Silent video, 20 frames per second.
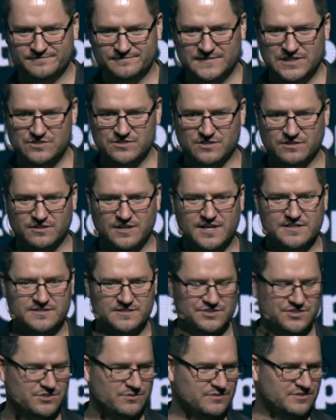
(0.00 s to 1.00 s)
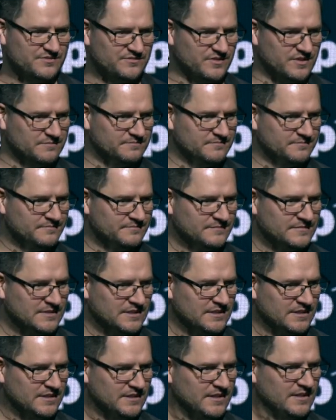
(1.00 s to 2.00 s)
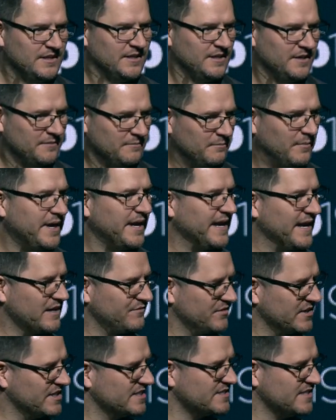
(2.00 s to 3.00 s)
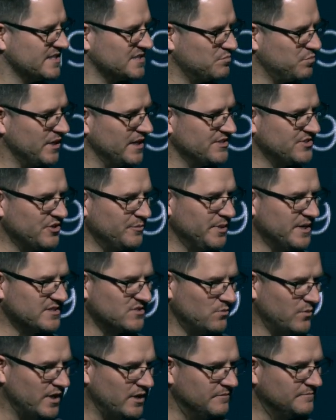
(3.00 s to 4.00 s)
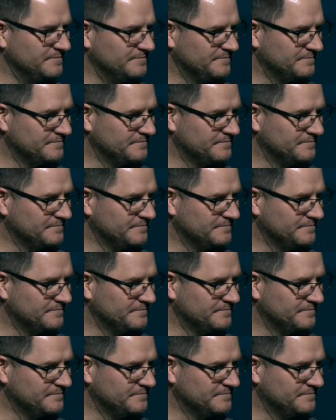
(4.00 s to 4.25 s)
There's a lot to choose from. My advocacy is place your bets well.